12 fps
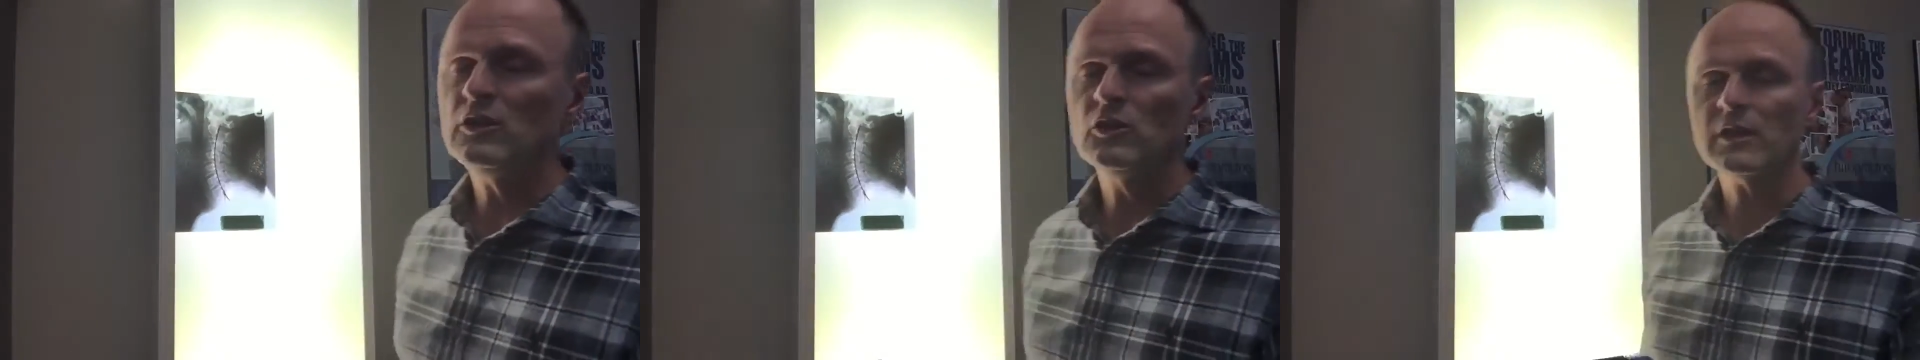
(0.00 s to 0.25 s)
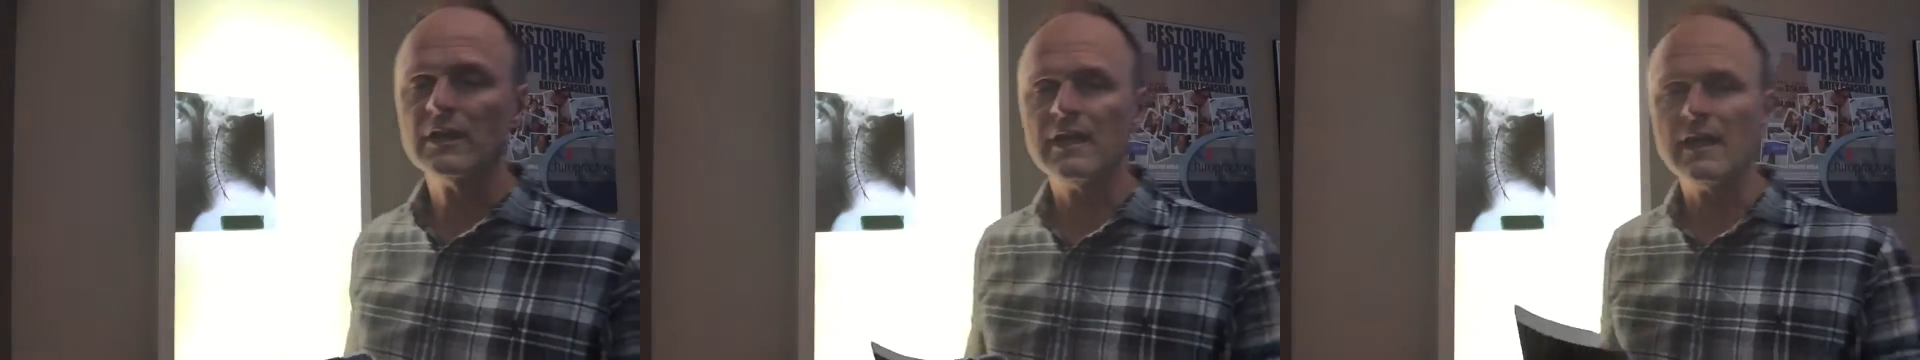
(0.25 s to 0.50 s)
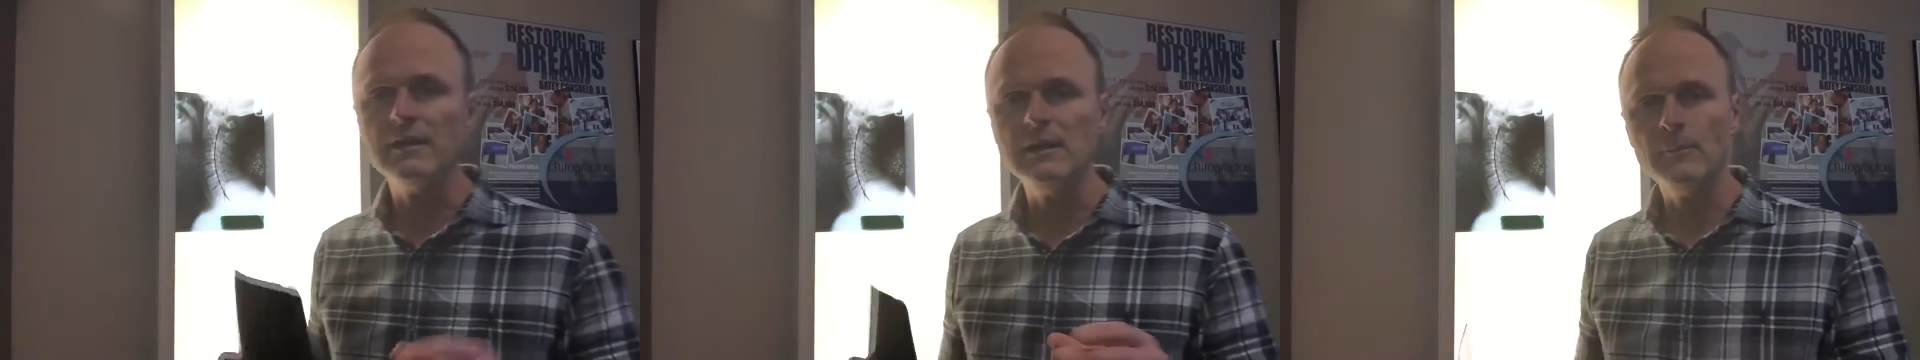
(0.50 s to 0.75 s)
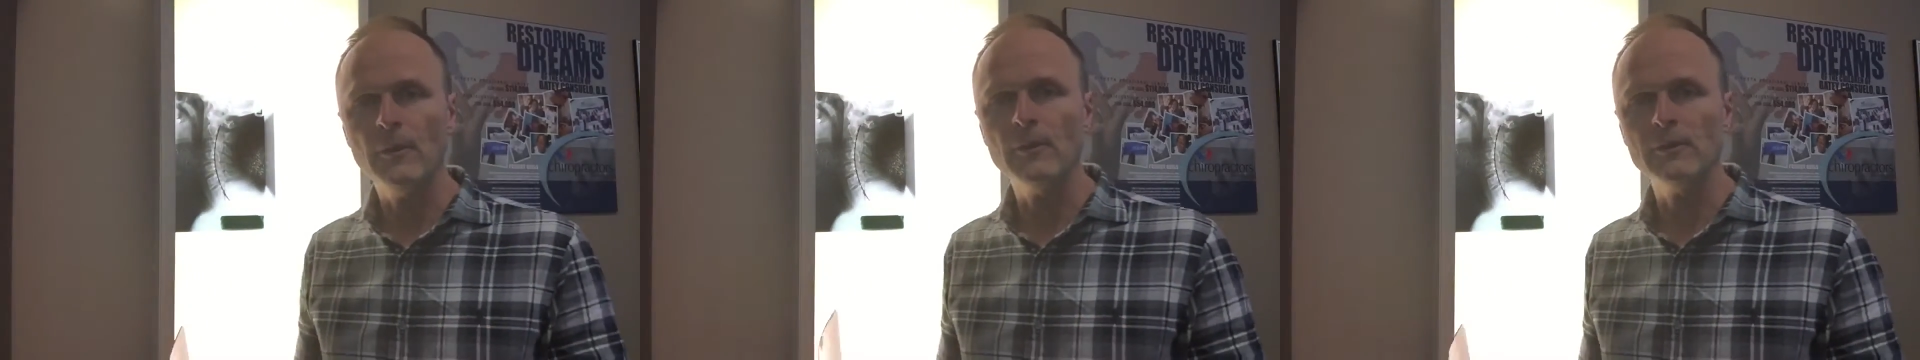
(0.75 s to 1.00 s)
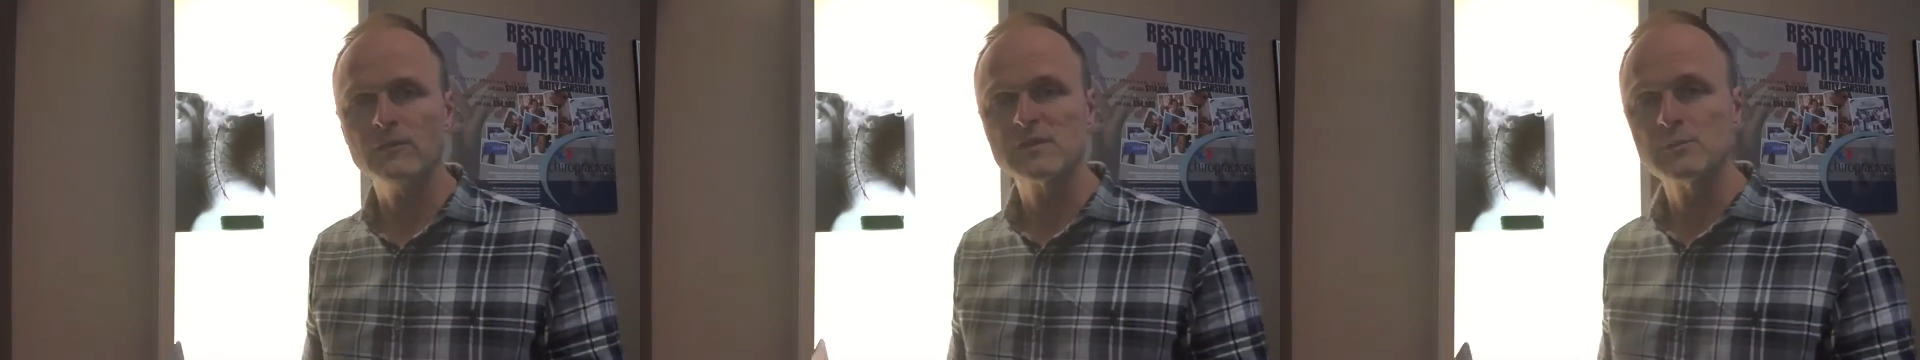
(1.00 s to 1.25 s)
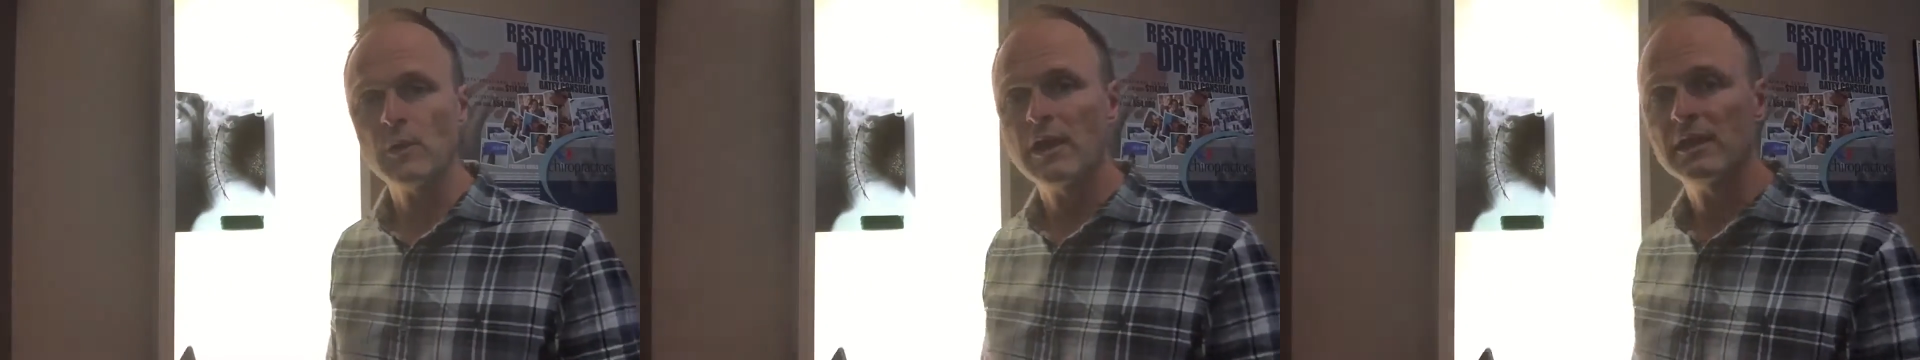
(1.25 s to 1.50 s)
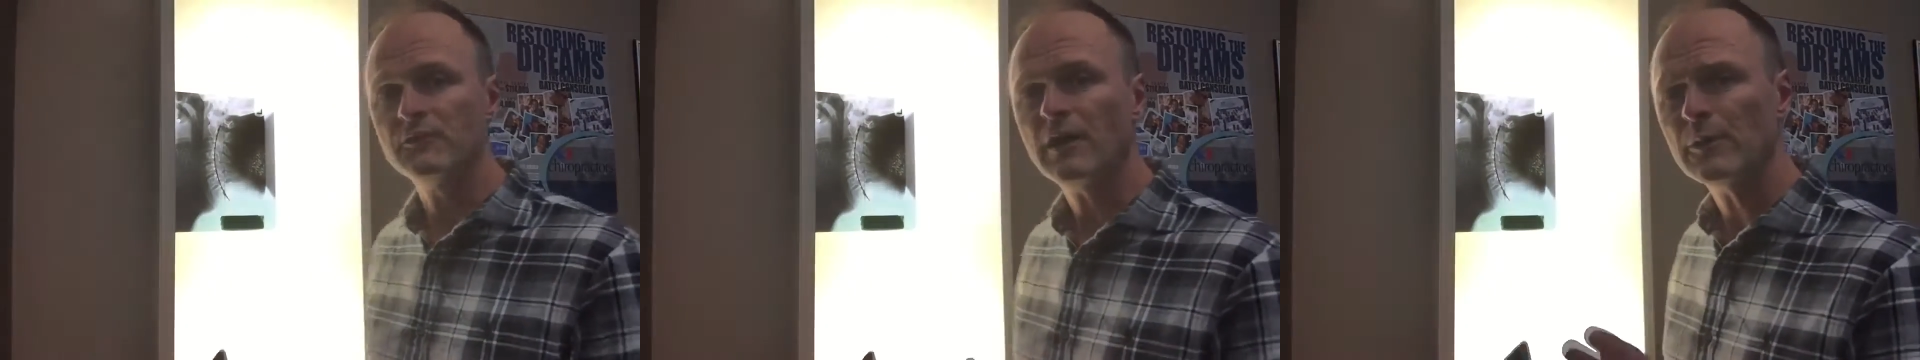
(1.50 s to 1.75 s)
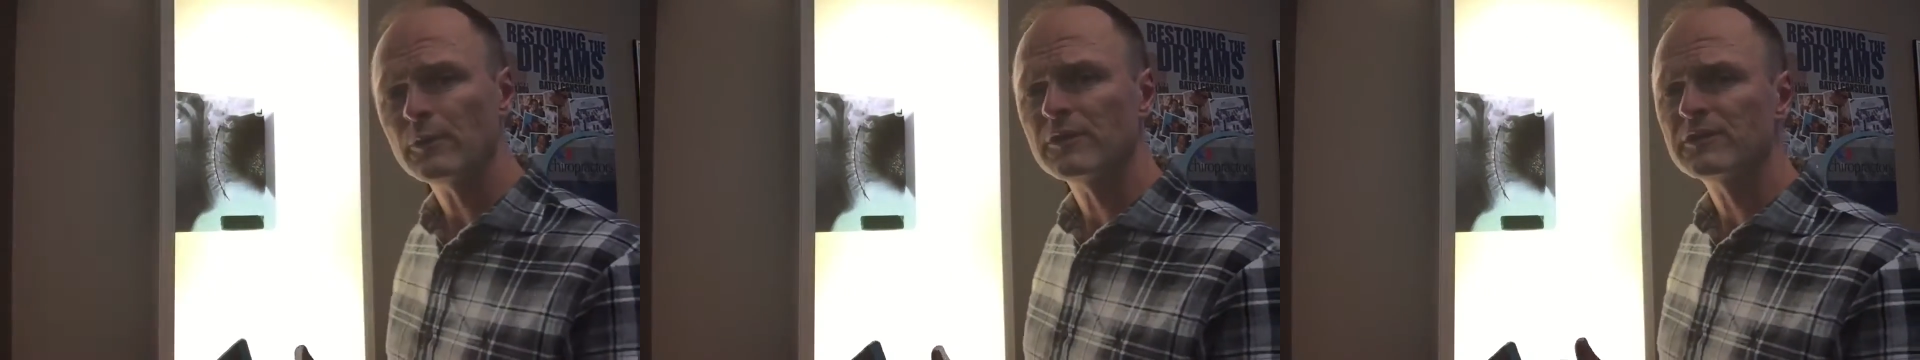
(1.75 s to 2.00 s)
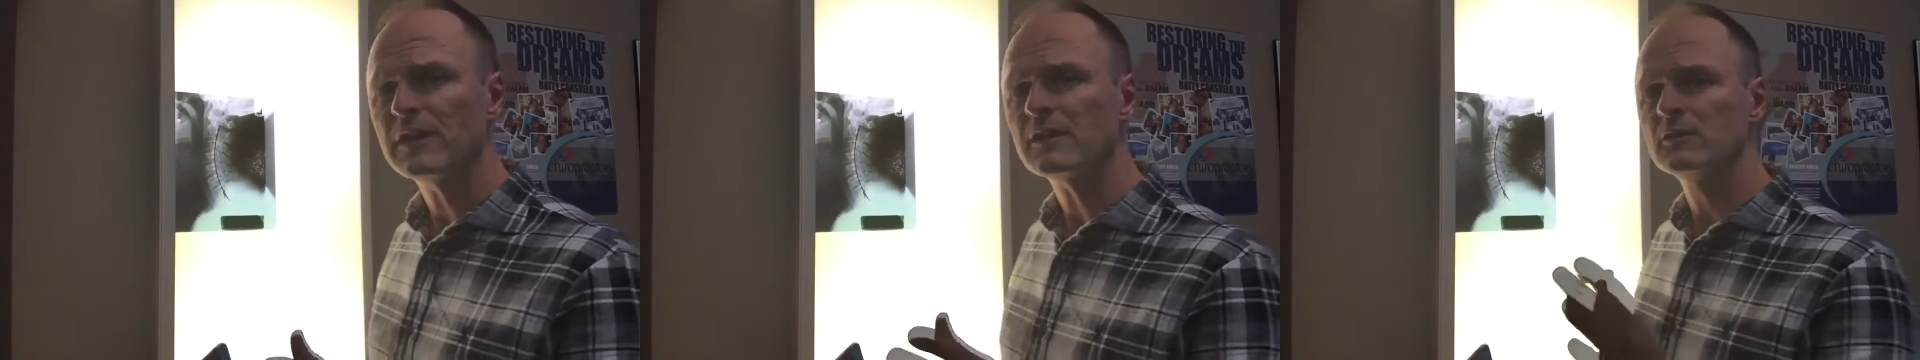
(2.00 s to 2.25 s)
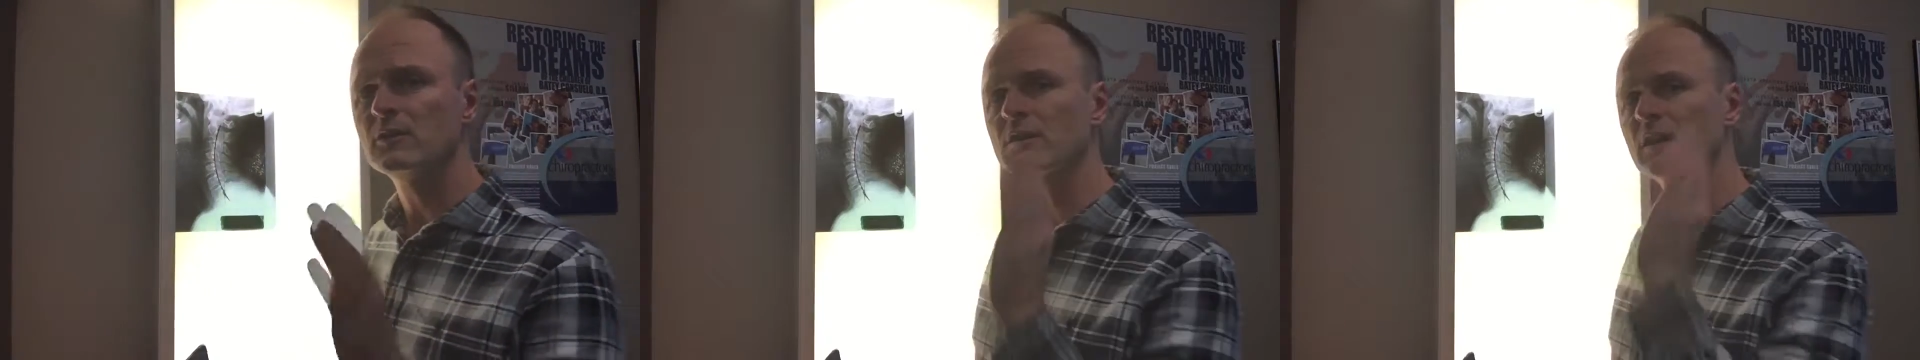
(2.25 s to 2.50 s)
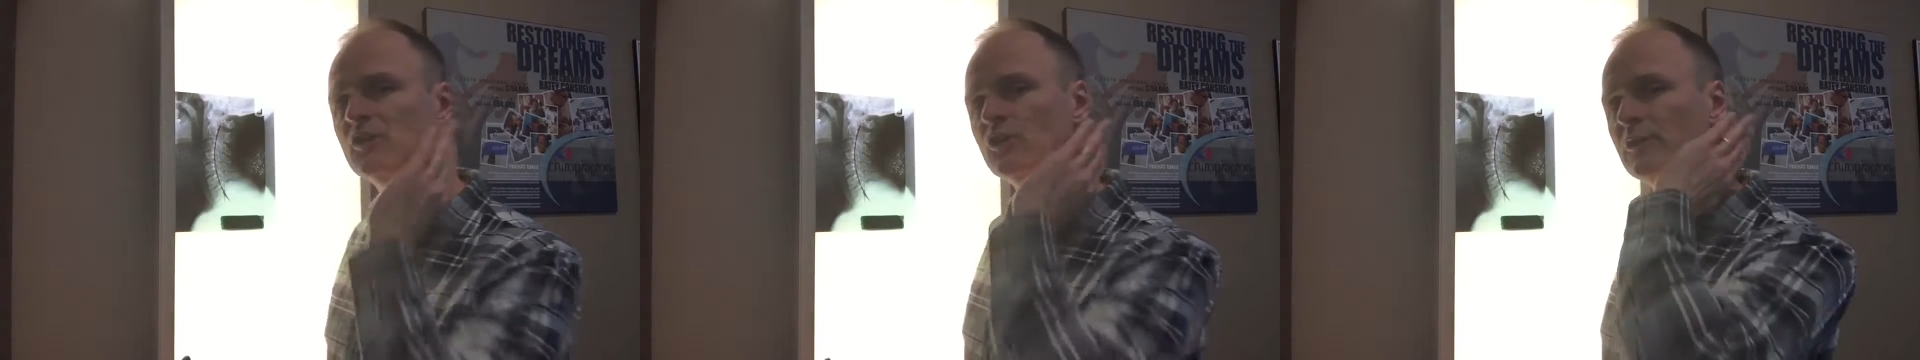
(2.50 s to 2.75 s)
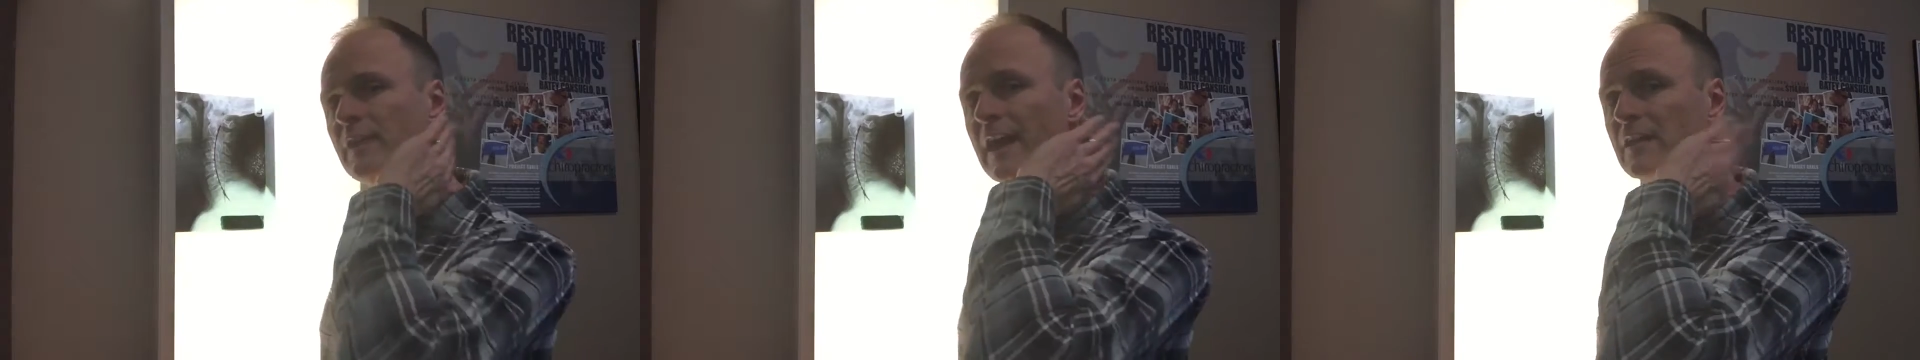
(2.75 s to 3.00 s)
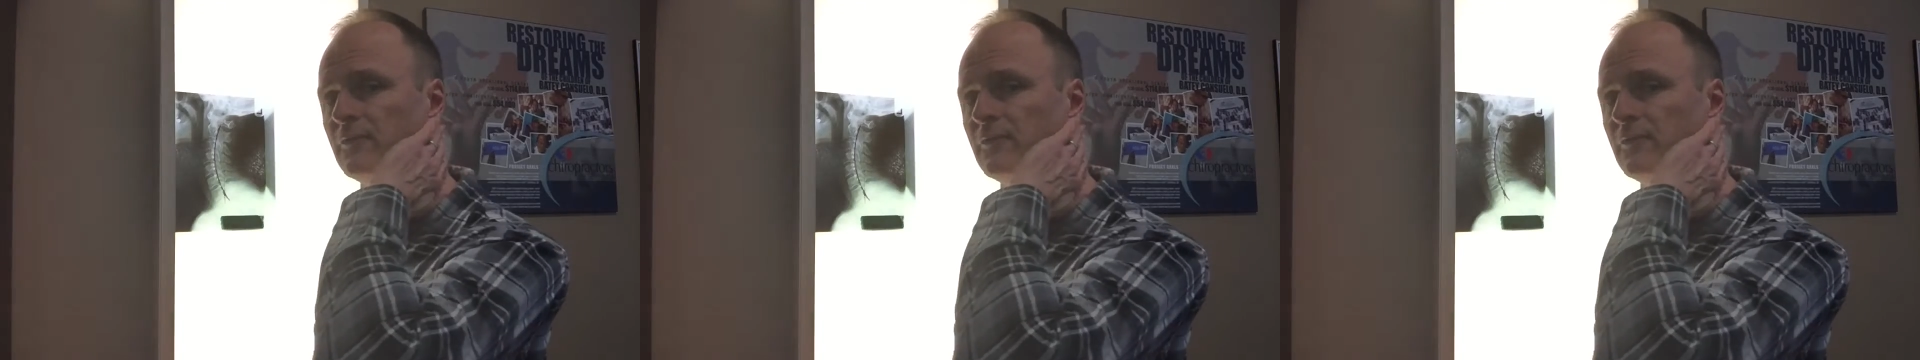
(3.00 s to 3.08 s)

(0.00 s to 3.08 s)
we look at any part of the spine, if I were to take a look at your neck,